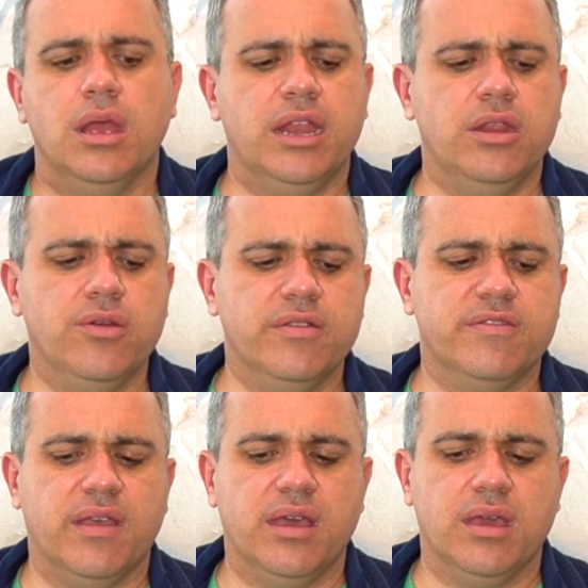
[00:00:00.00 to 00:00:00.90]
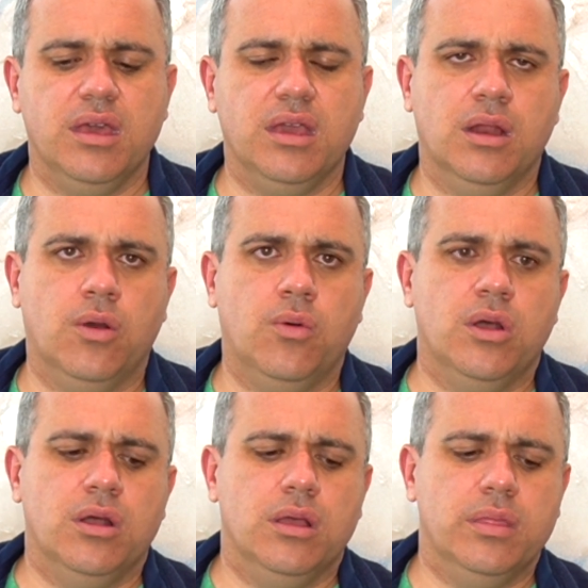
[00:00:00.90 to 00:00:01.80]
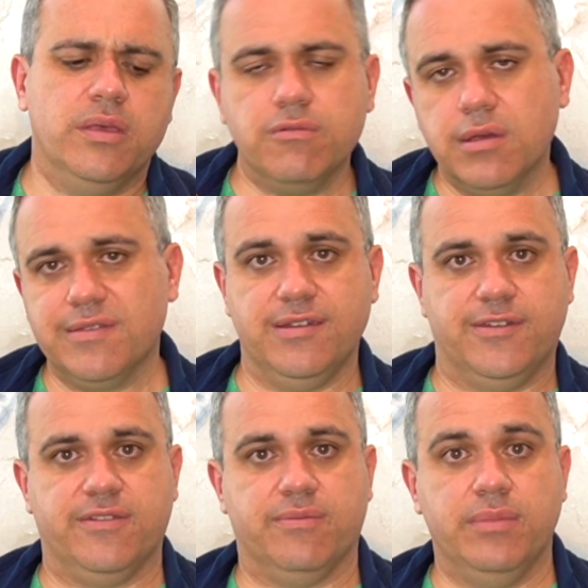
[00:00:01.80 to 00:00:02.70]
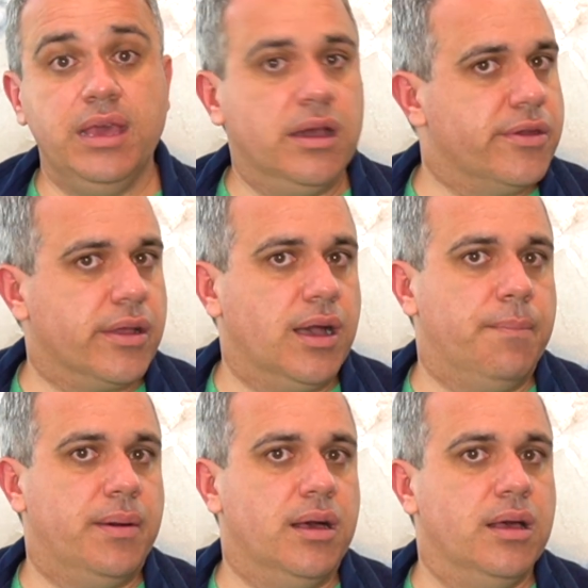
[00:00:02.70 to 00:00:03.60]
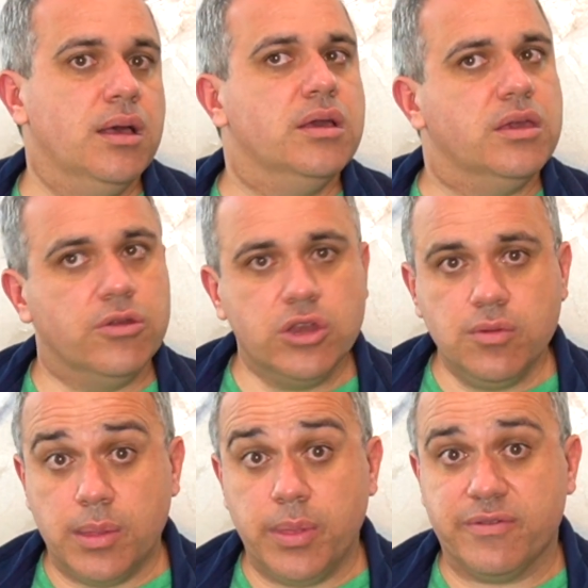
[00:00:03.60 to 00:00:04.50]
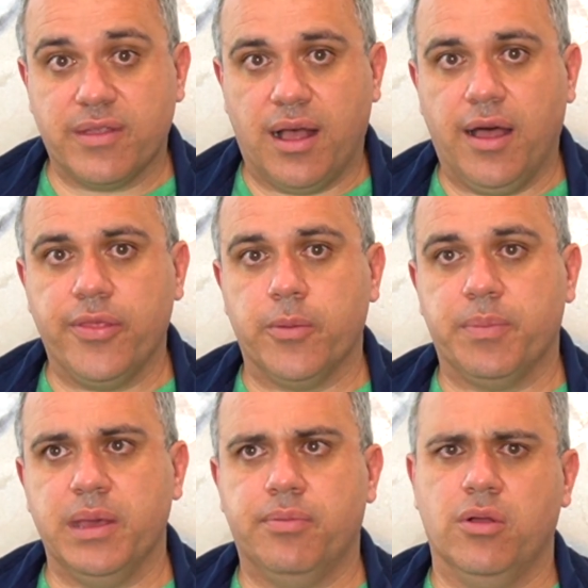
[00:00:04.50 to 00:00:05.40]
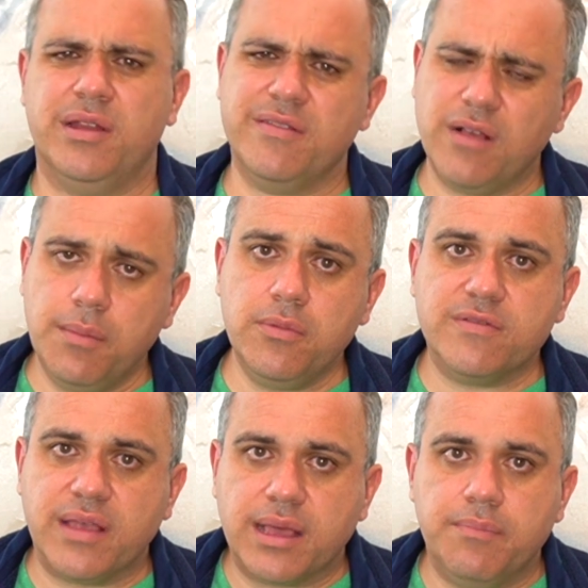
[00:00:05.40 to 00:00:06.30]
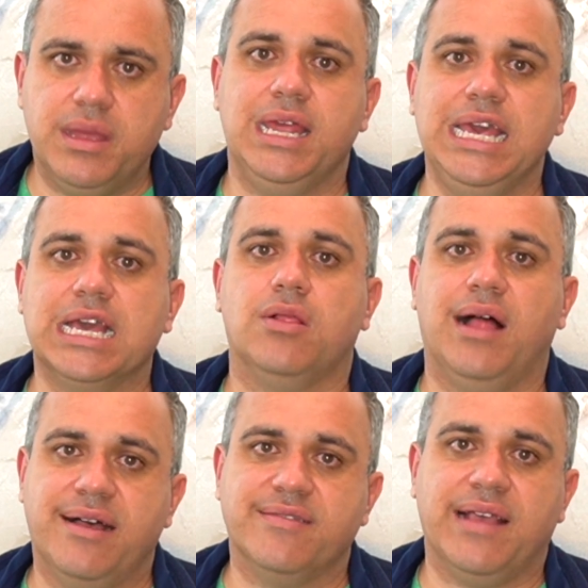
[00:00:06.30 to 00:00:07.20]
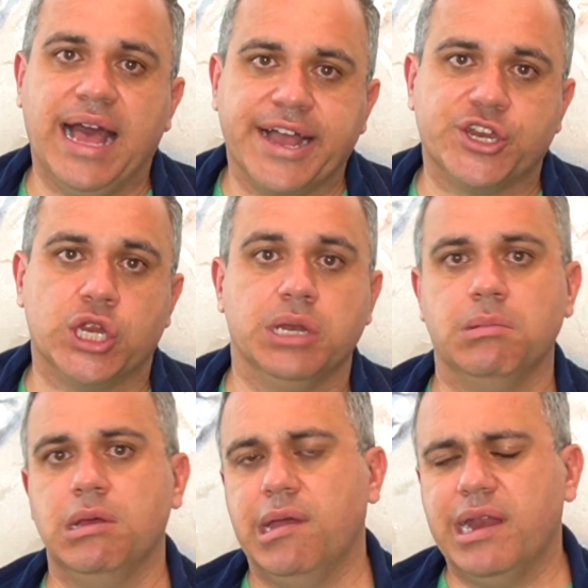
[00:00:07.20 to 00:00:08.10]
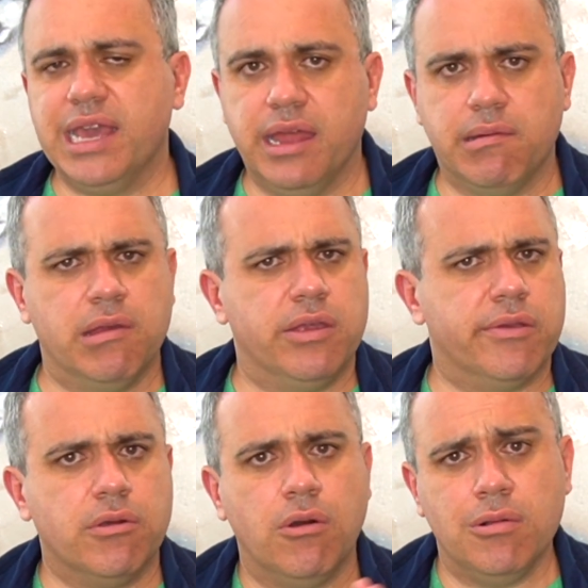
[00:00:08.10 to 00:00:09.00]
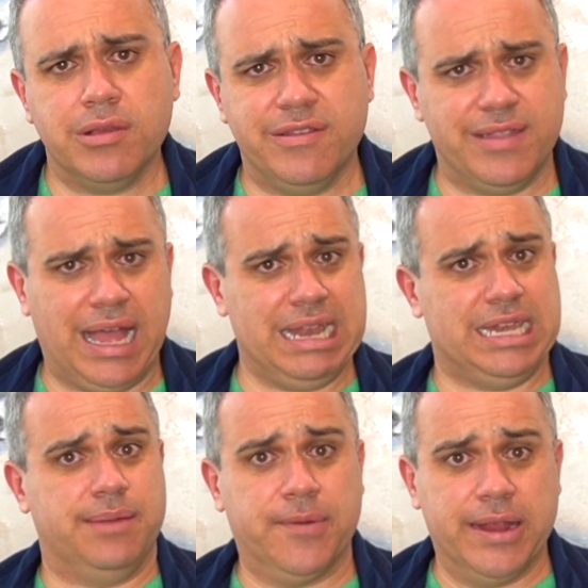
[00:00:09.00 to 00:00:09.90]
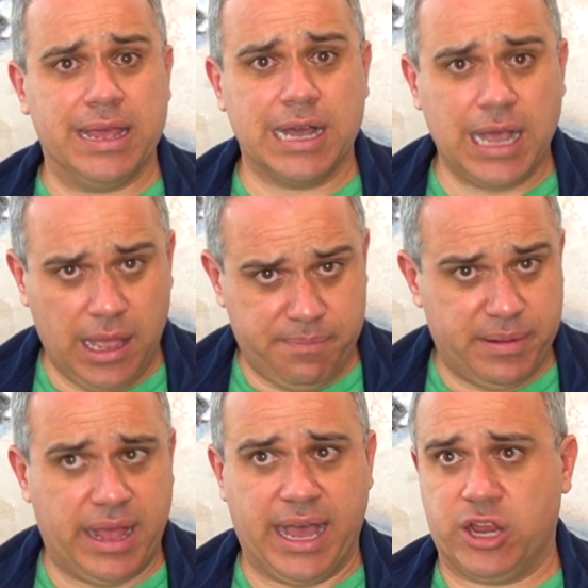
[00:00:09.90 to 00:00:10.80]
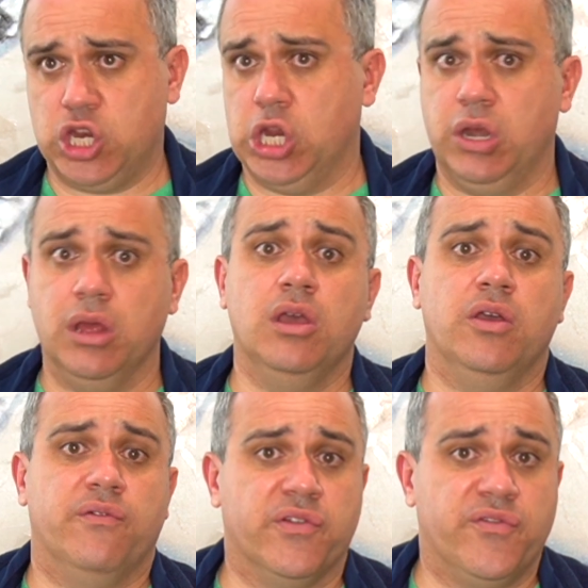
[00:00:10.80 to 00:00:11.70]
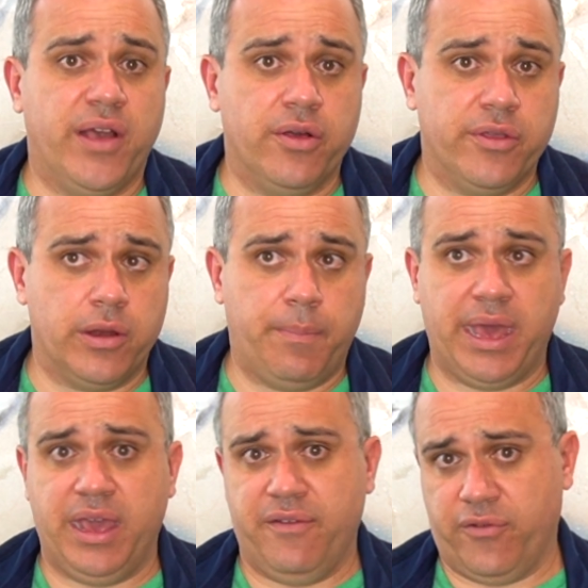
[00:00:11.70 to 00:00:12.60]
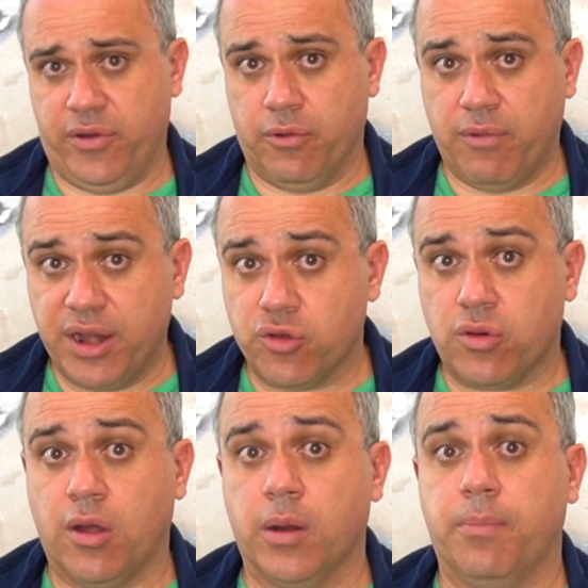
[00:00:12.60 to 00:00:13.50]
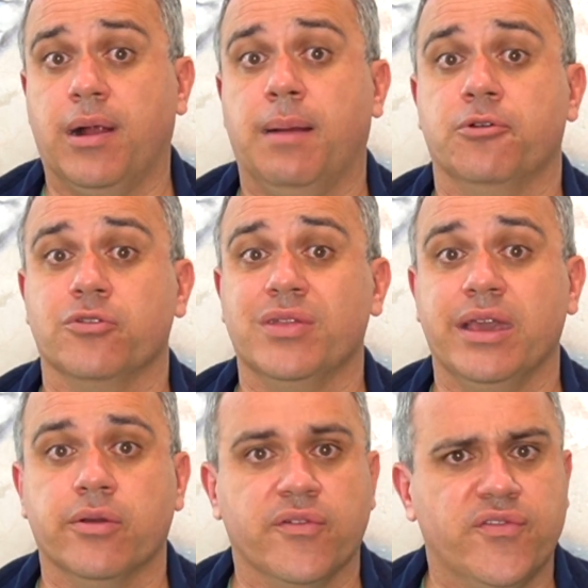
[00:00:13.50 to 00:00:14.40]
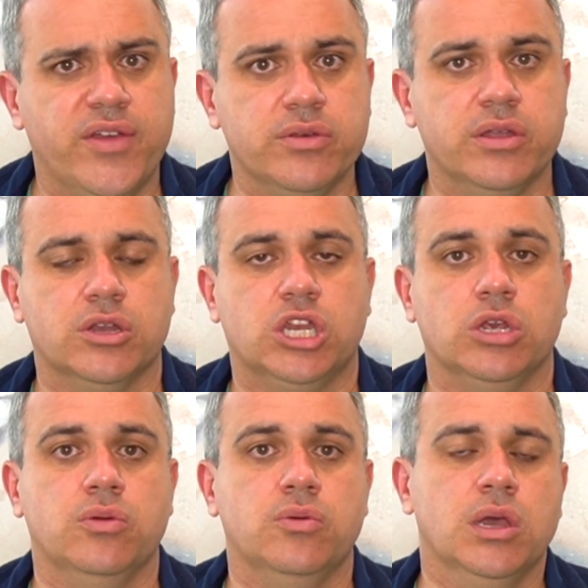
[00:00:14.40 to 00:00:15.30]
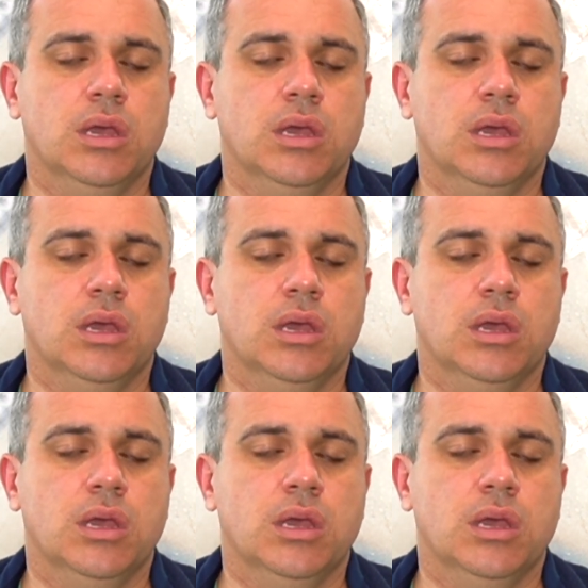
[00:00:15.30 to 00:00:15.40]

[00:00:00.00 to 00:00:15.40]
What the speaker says: And you can say, this wasn't just me under CUTPA. You're doing this to other people. And it's almost like a mini class action. And again, your goal is not to bring a CUTPA action for failure to pay for your rental car properly, or failure to,